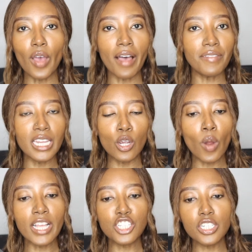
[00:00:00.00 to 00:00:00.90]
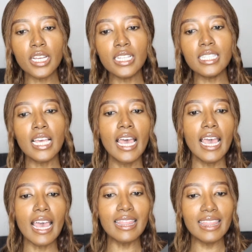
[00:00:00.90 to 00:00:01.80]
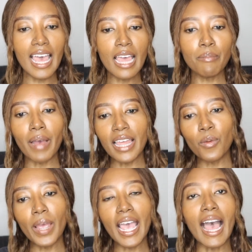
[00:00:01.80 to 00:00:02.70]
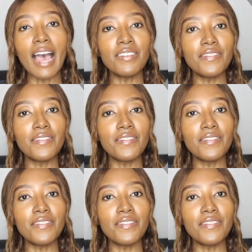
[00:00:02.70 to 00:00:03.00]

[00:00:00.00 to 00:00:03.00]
have any questions. And then, by the way, I have a